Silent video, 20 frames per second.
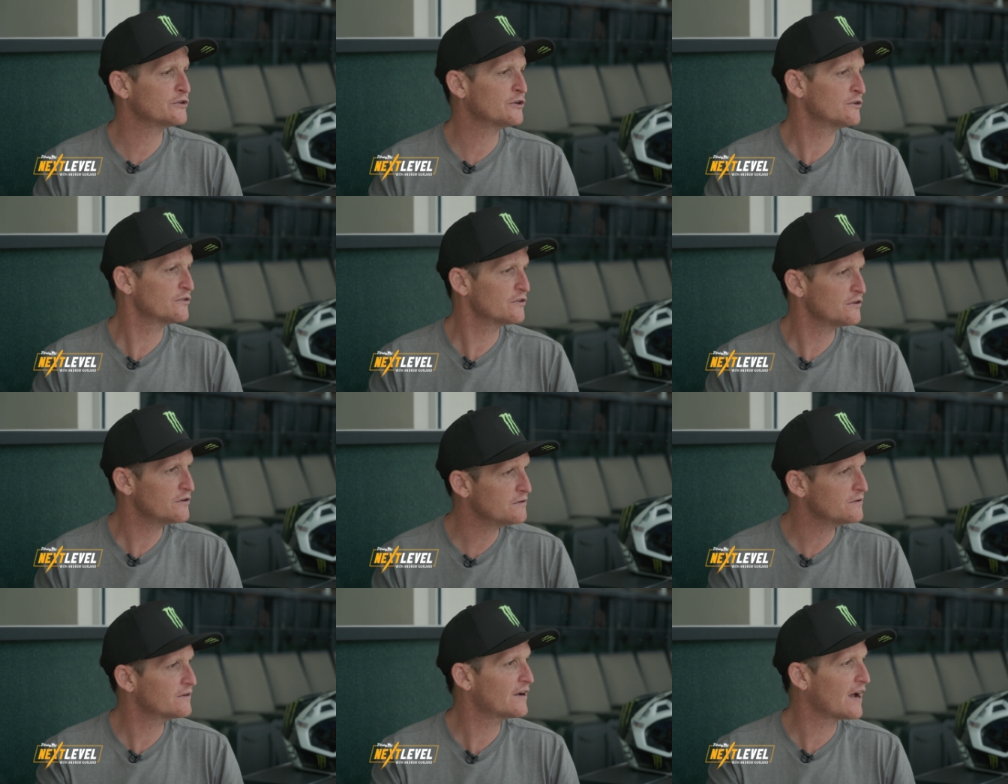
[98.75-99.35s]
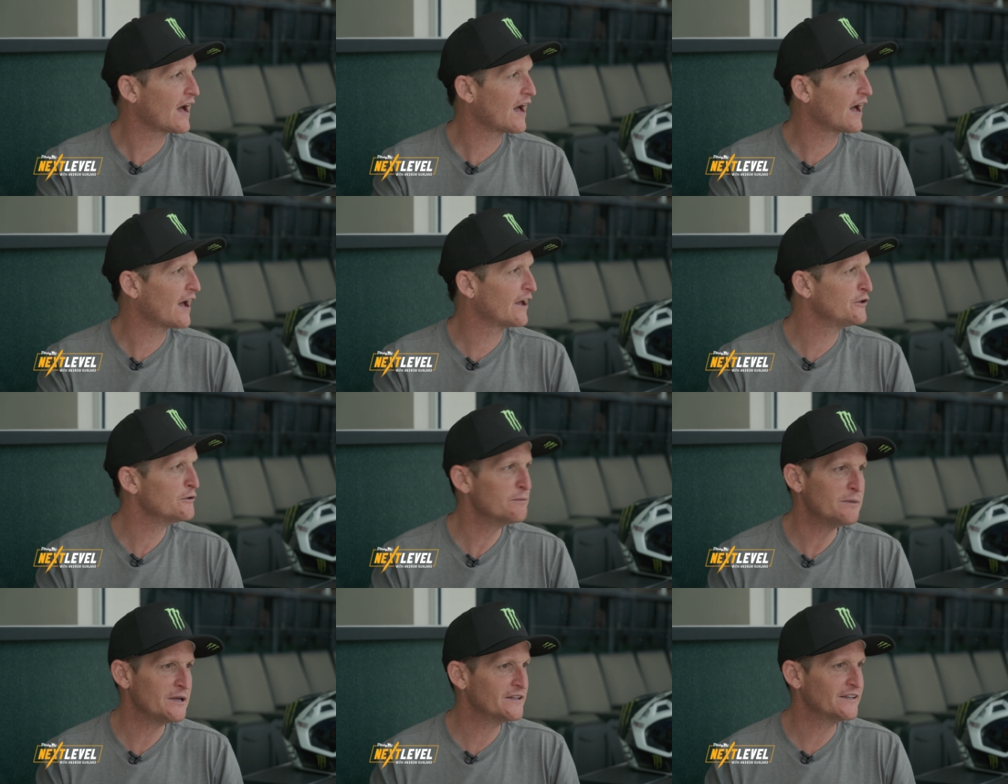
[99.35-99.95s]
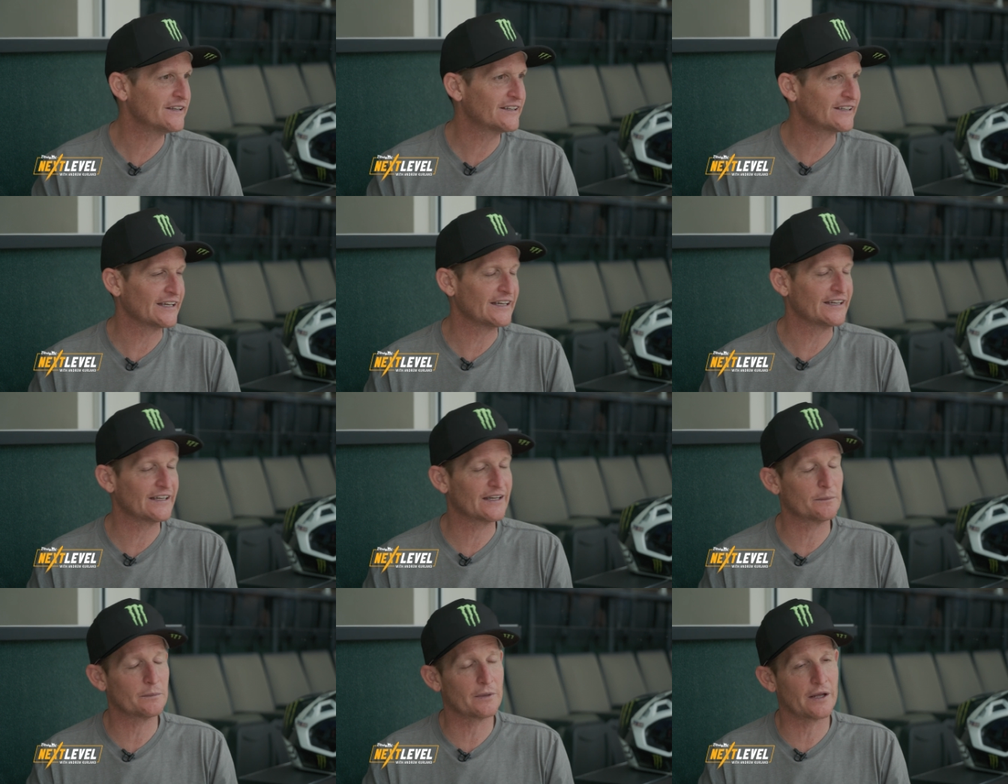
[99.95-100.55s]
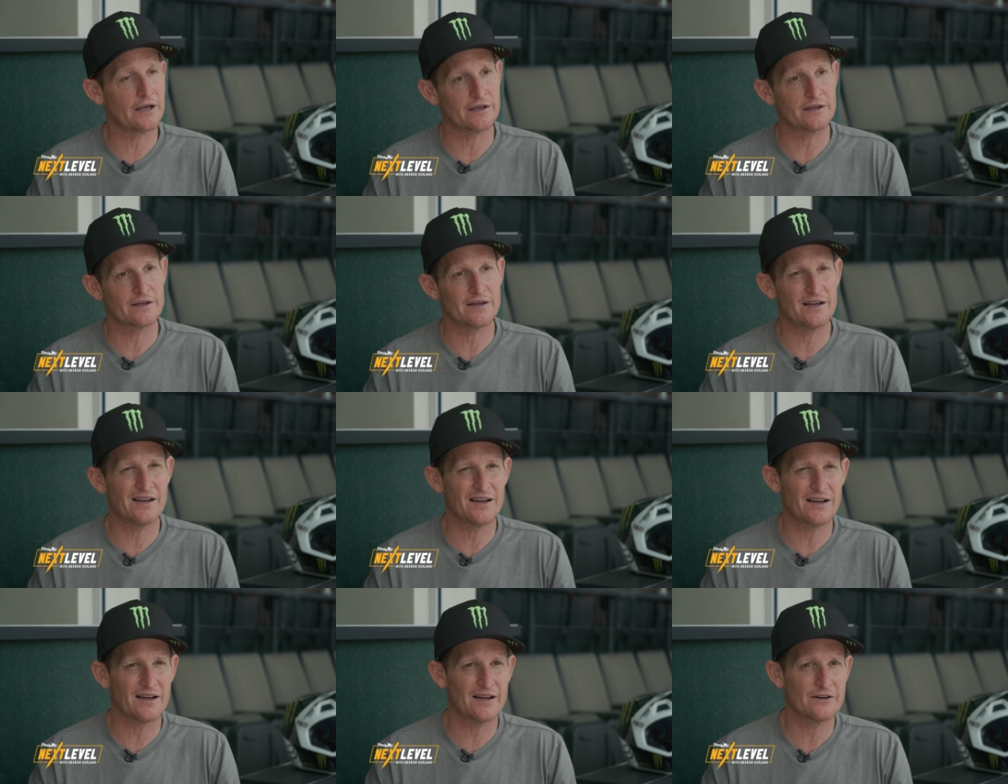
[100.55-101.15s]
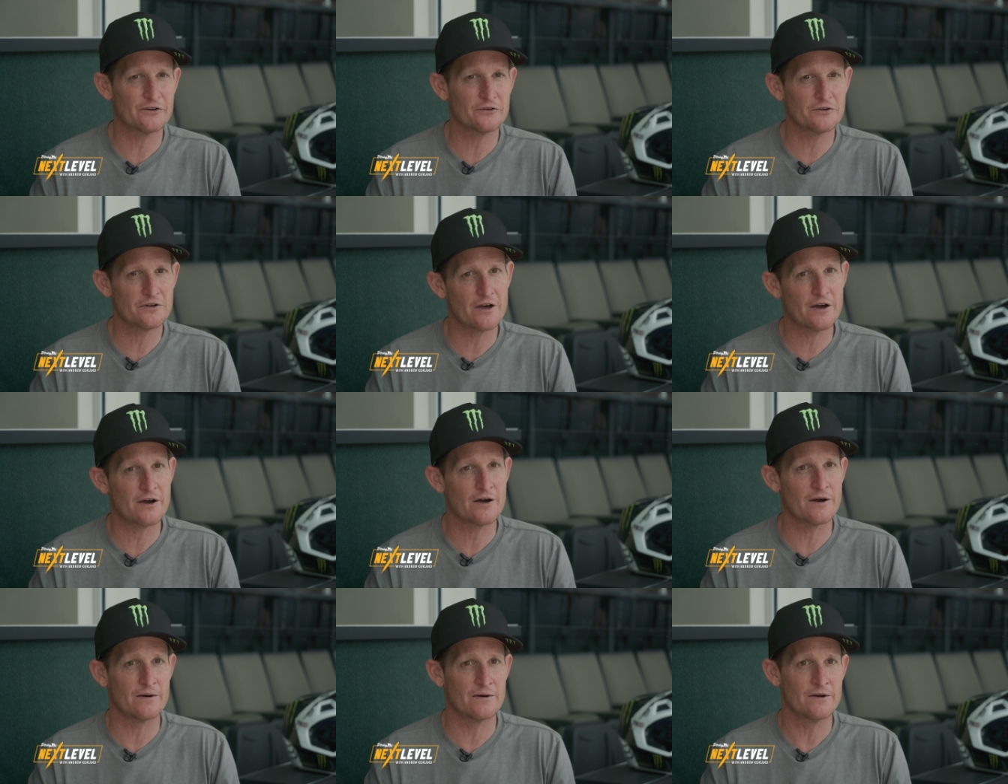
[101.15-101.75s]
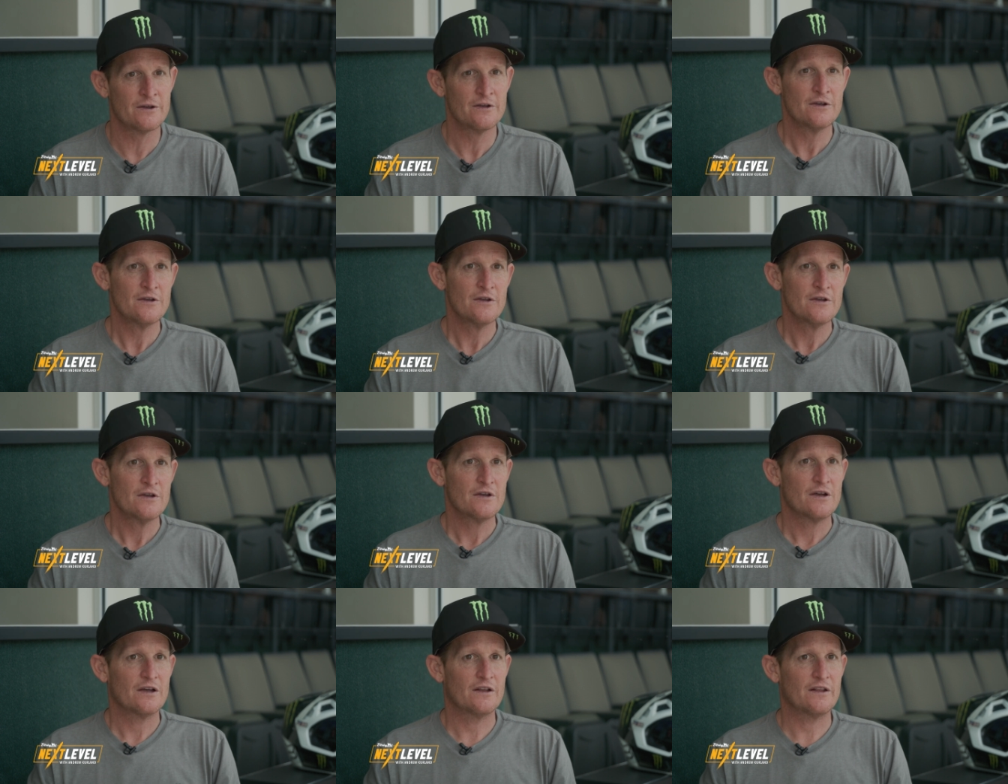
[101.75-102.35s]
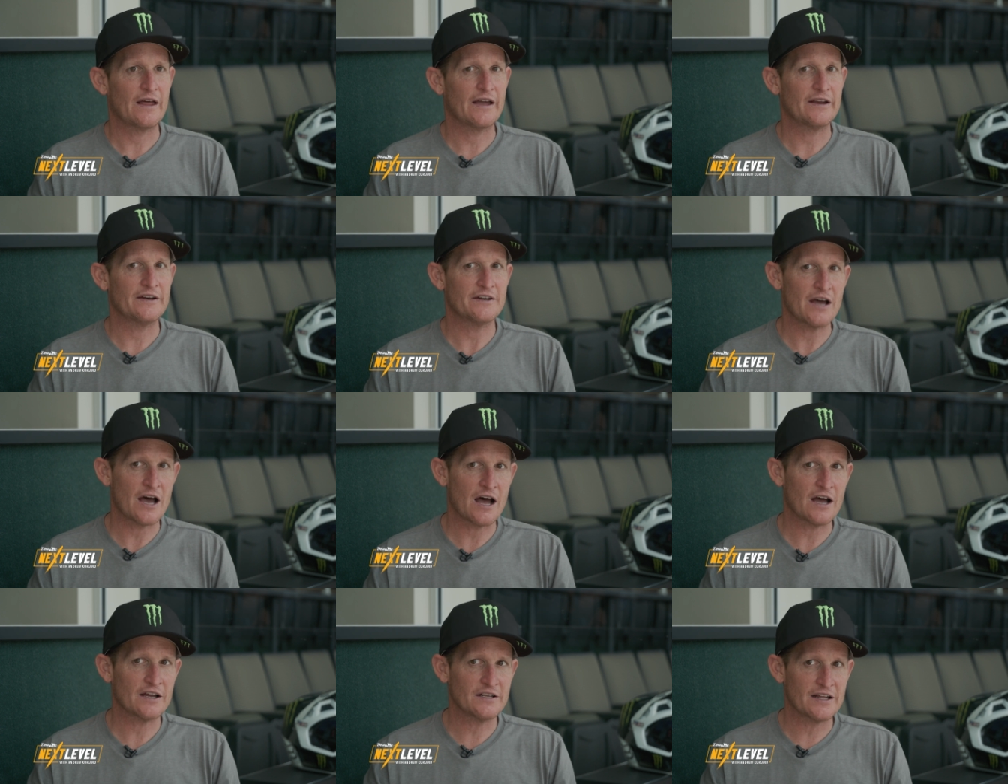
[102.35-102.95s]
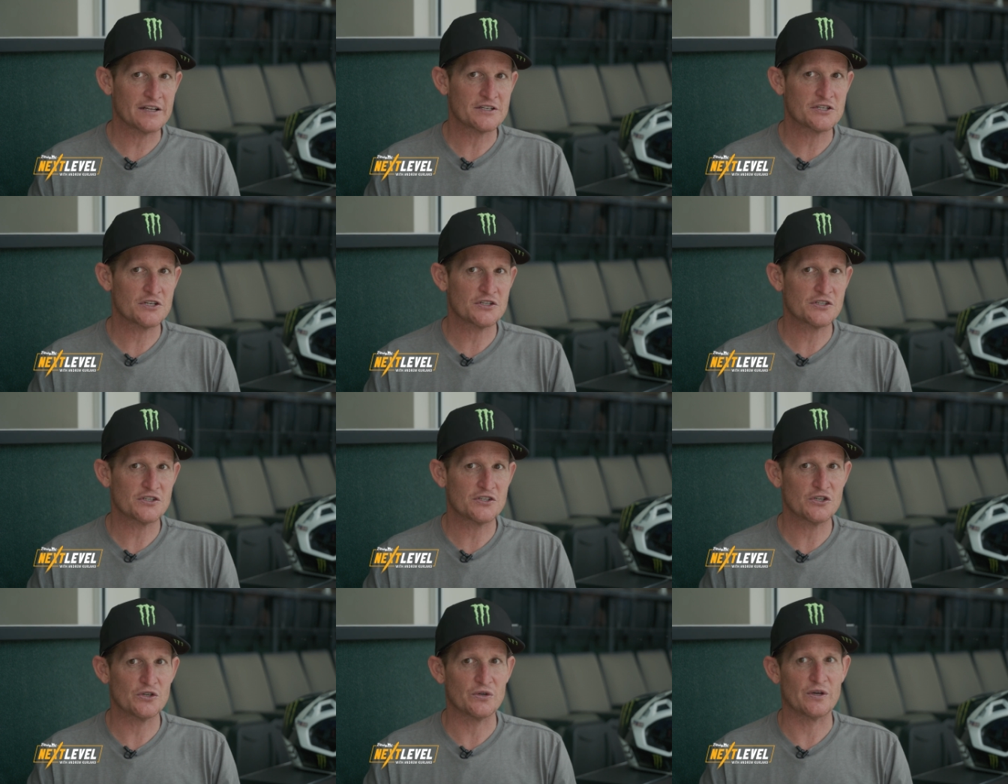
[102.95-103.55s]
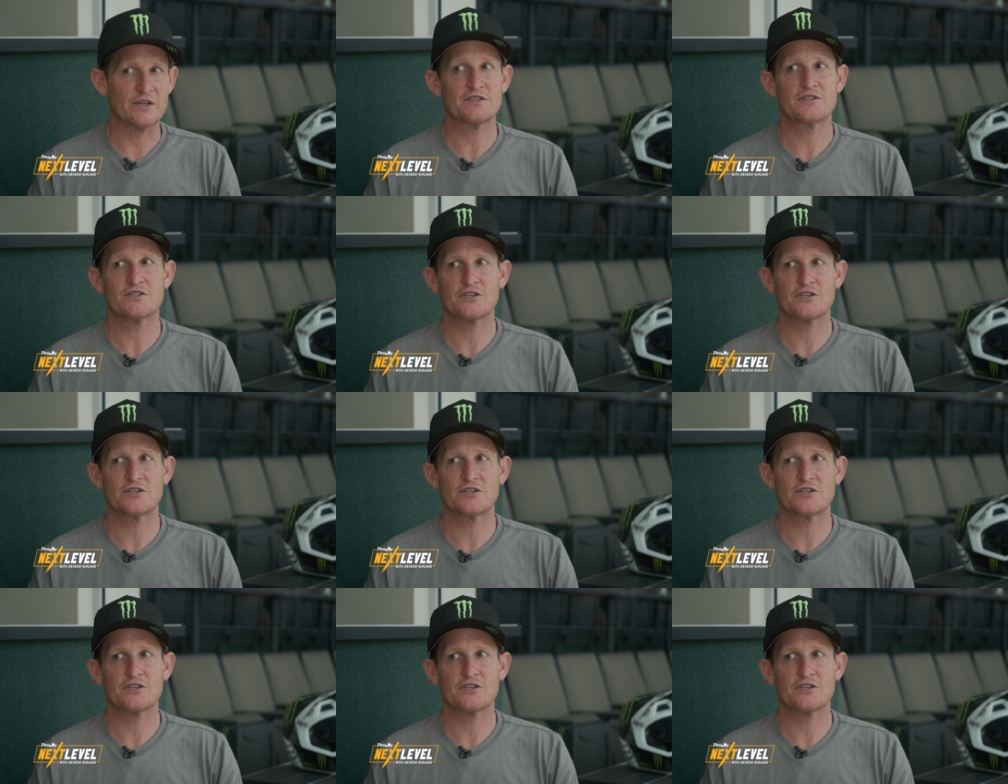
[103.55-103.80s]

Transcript: You're the new guy. You beat the king. I'm like, I don't know, and like, nah, let's just do it.